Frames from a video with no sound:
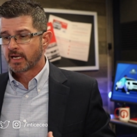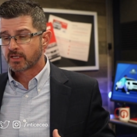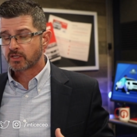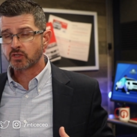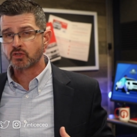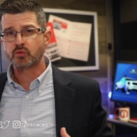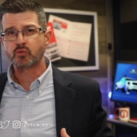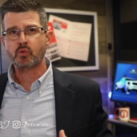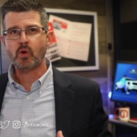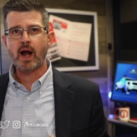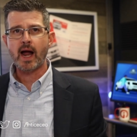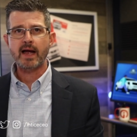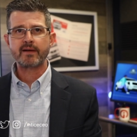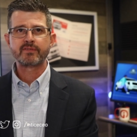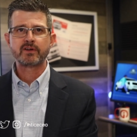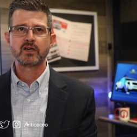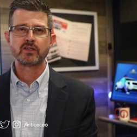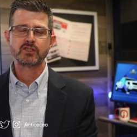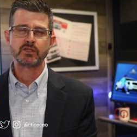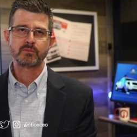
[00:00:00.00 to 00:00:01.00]
to drive
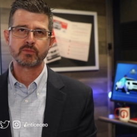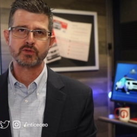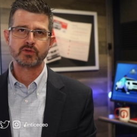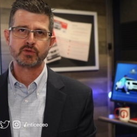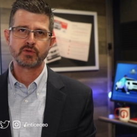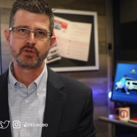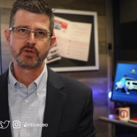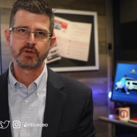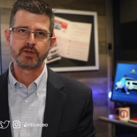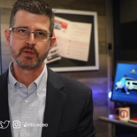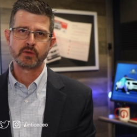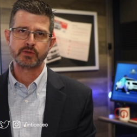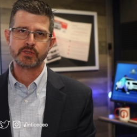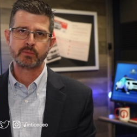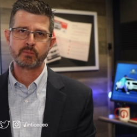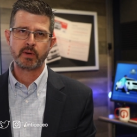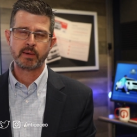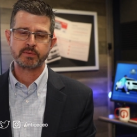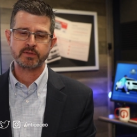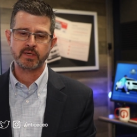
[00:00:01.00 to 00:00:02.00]
customers to your
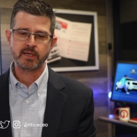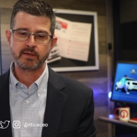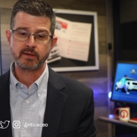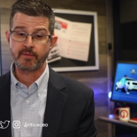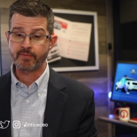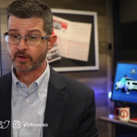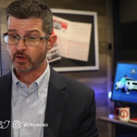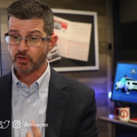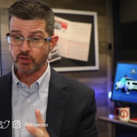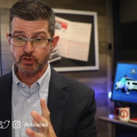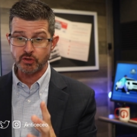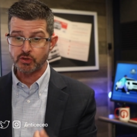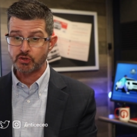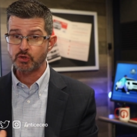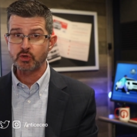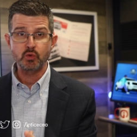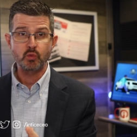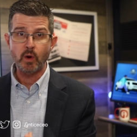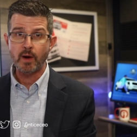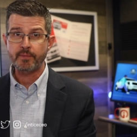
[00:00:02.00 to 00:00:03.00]
dealership website. And they're going to
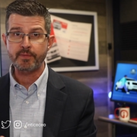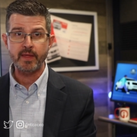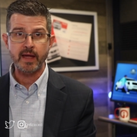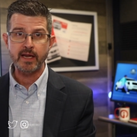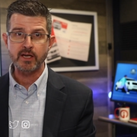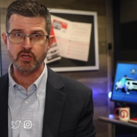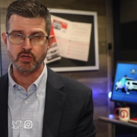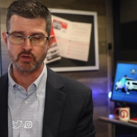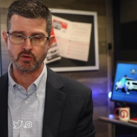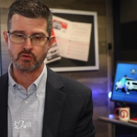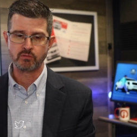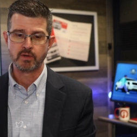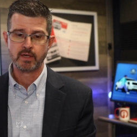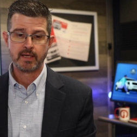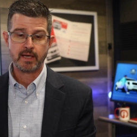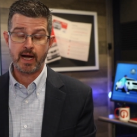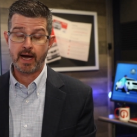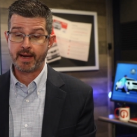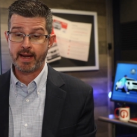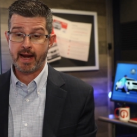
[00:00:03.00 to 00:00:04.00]
do what they do.
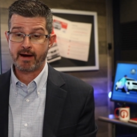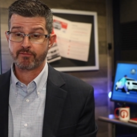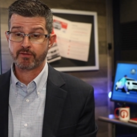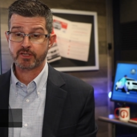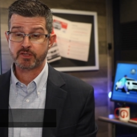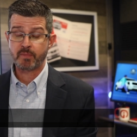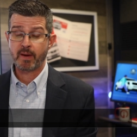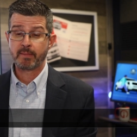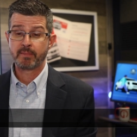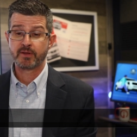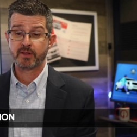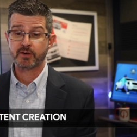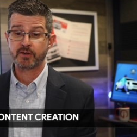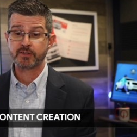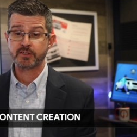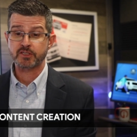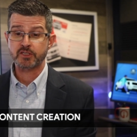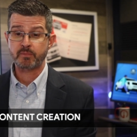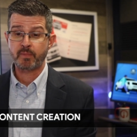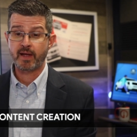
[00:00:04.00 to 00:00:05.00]
On average, maybe they're going
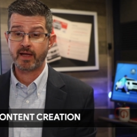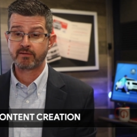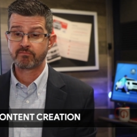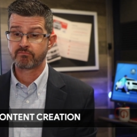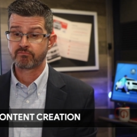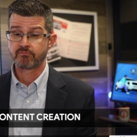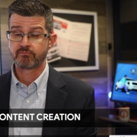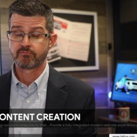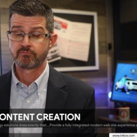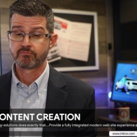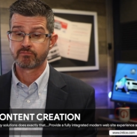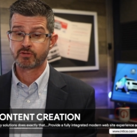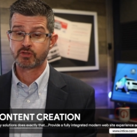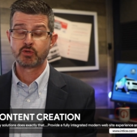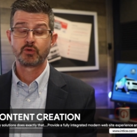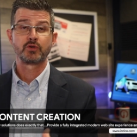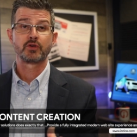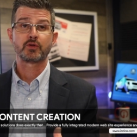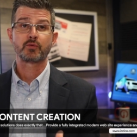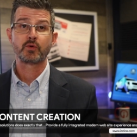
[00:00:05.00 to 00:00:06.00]
to spend
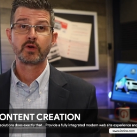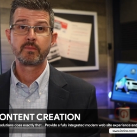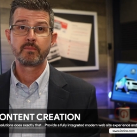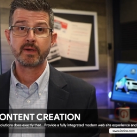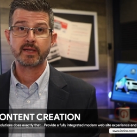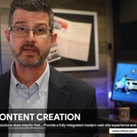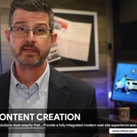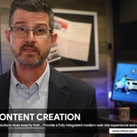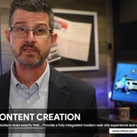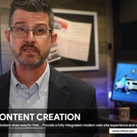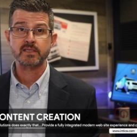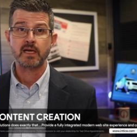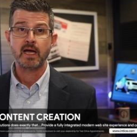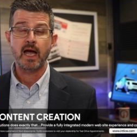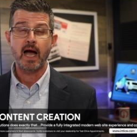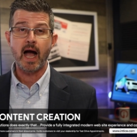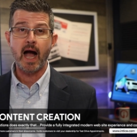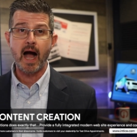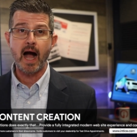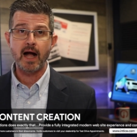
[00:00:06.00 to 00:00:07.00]
2 to 3 minutes
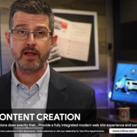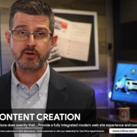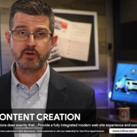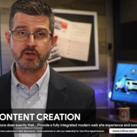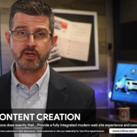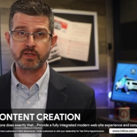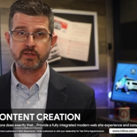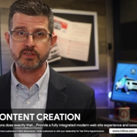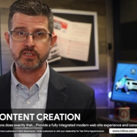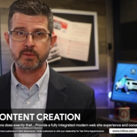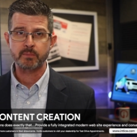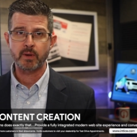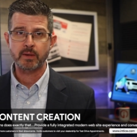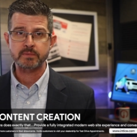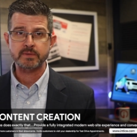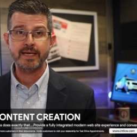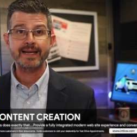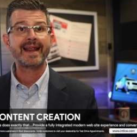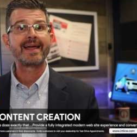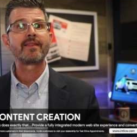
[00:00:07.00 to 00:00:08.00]
on your dealership
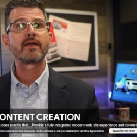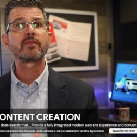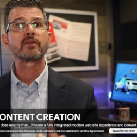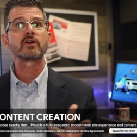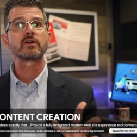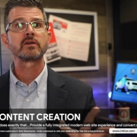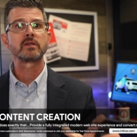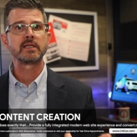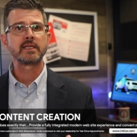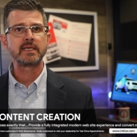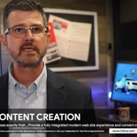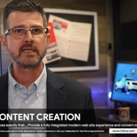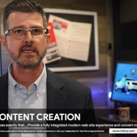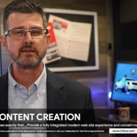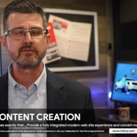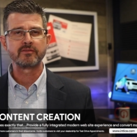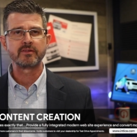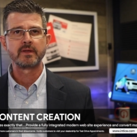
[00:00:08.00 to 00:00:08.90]
website, and then they're going to leave.